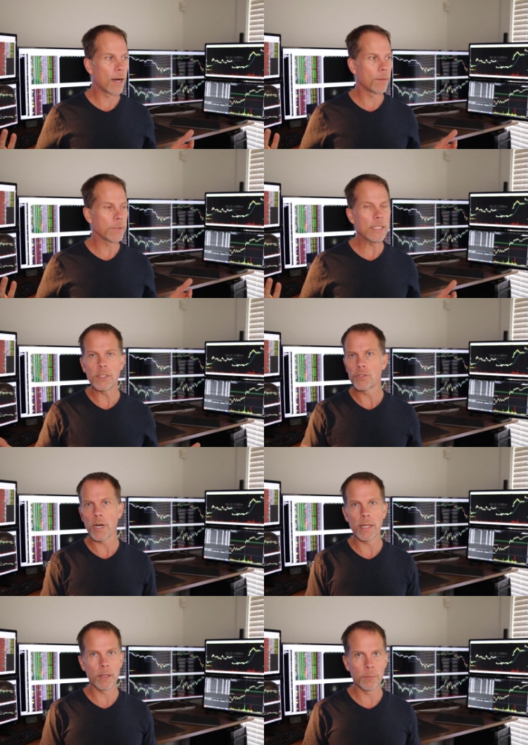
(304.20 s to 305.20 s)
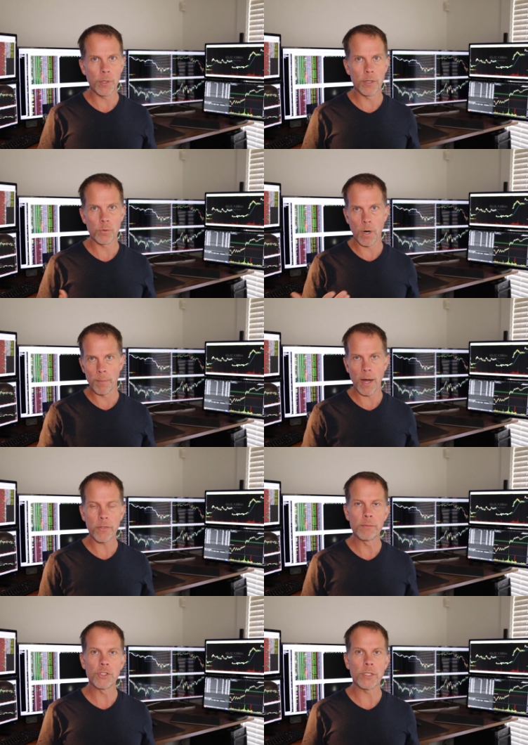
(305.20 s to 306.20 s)
um, EZTrading Computers, where I
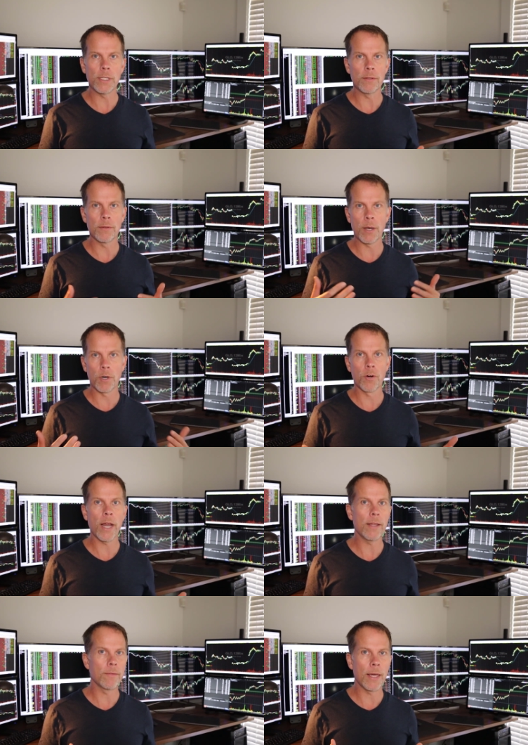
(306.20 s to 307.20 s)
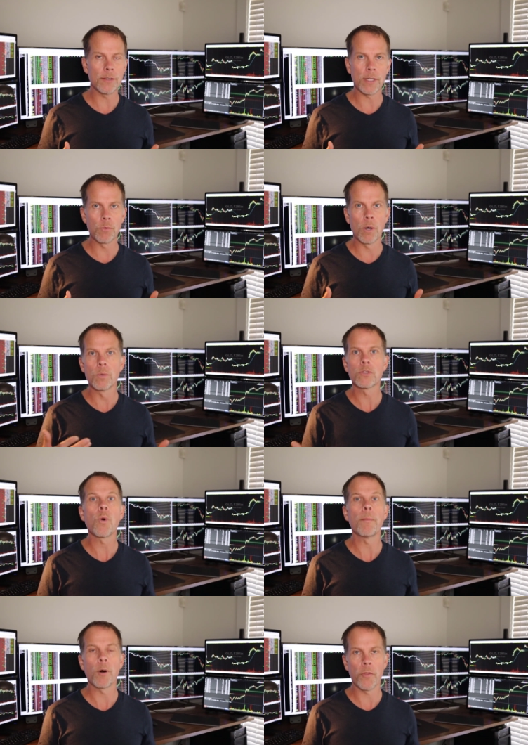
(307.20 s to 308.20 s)
bought the machine, they were great. They said, well, we'll
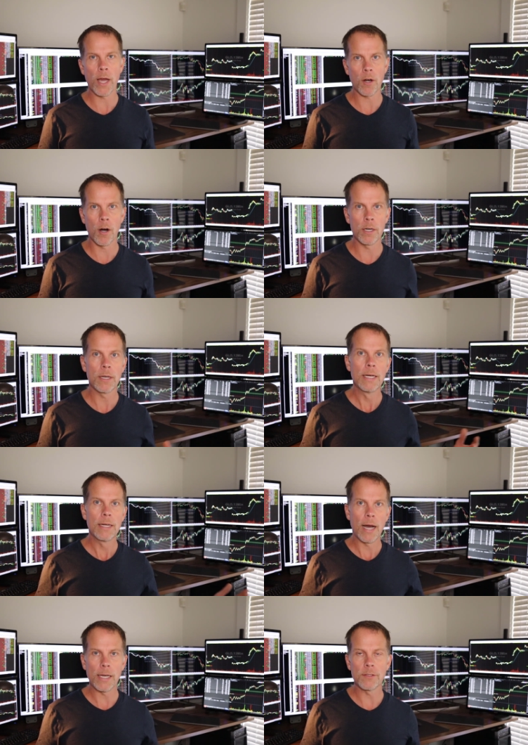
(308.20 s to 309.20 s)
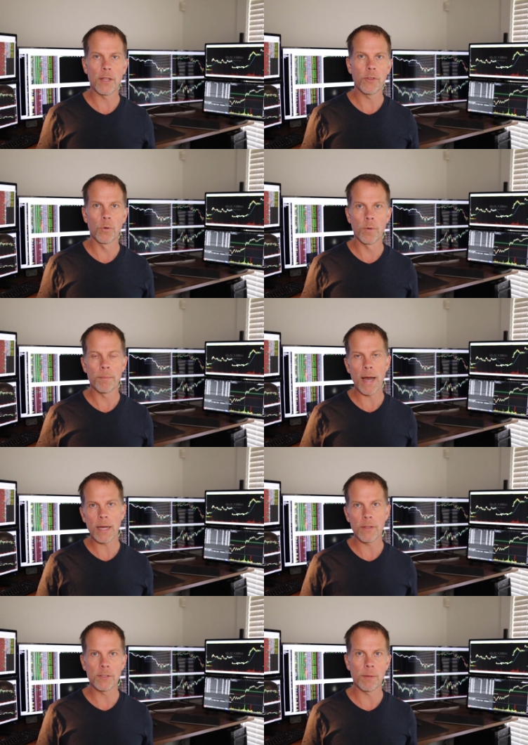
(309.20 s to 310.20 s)
swap out that card. I sent the old one
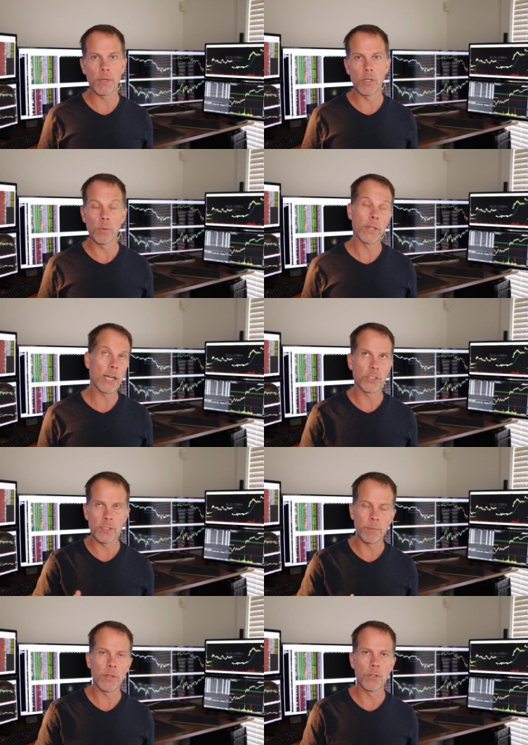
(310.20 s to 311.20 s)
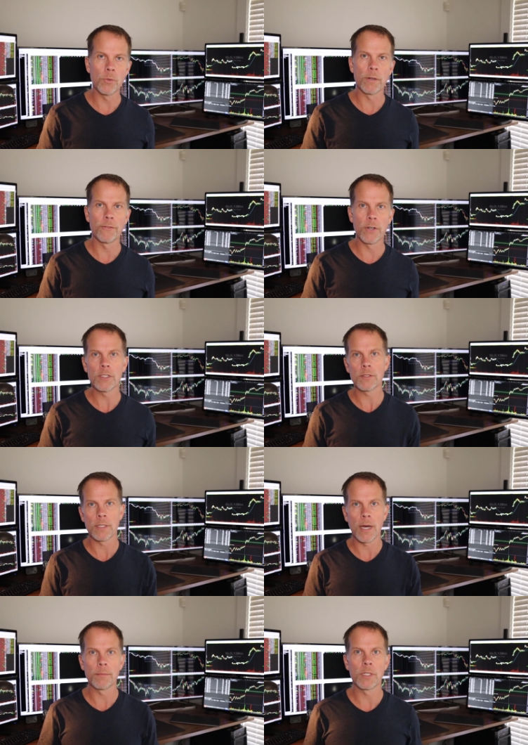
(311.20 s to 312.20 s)
back. They sent me a new one. They actually sent me the new one first,
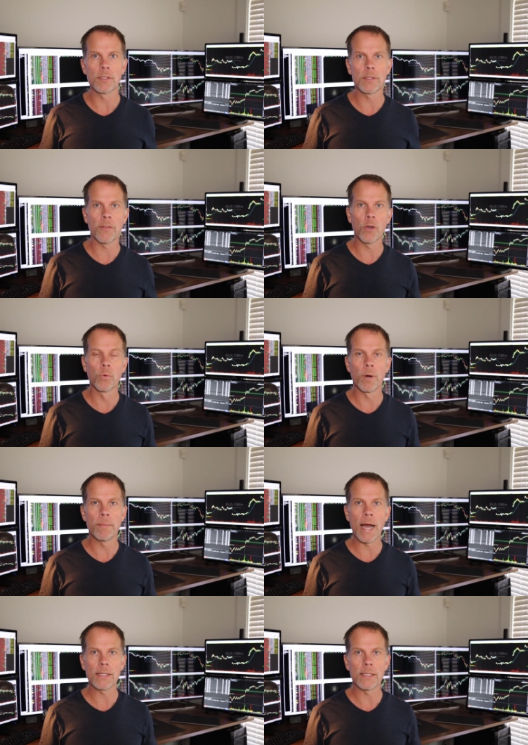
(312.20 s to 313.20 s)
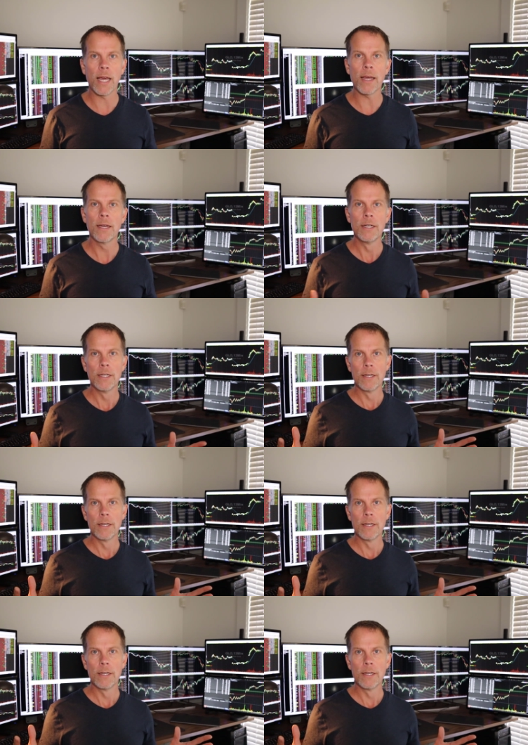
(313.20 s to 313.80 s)
and I'm going to send the old one back today.